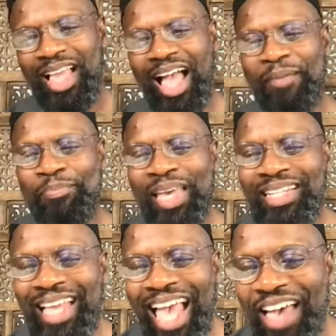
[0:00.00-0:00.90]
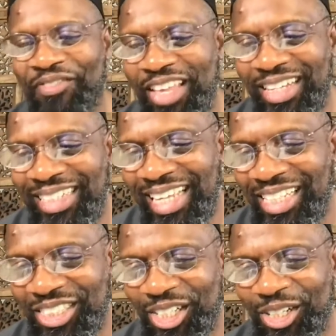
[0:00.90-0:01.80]
I beat the Half Your
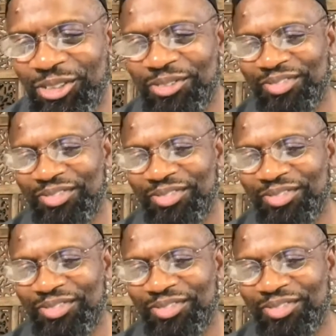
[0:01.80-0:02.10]
Dean show.